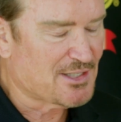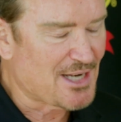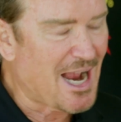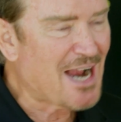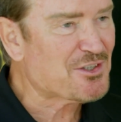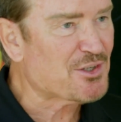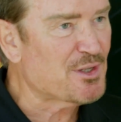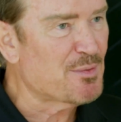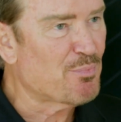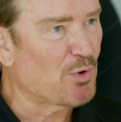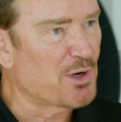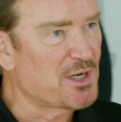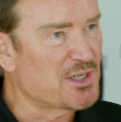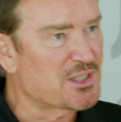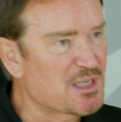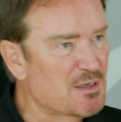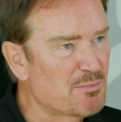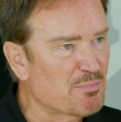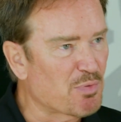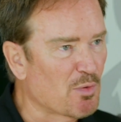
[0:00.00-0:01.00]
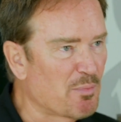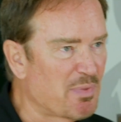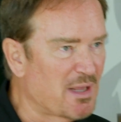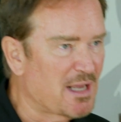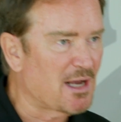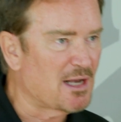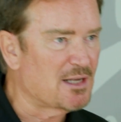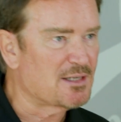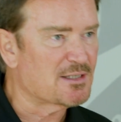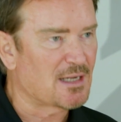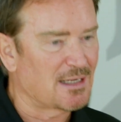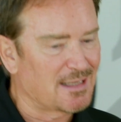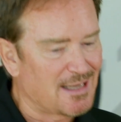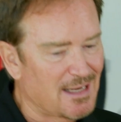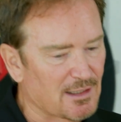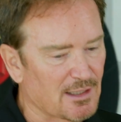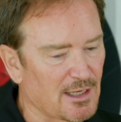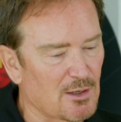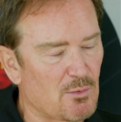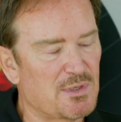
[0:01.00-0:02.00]
actually pretty simple because,
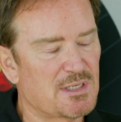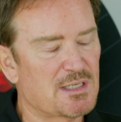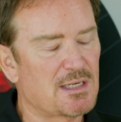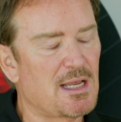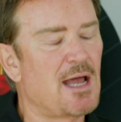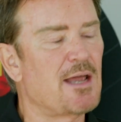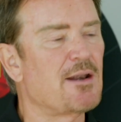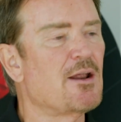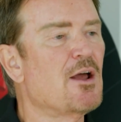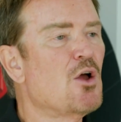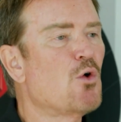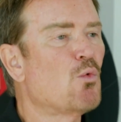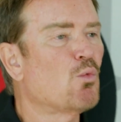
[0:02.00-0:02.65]
again, like we said,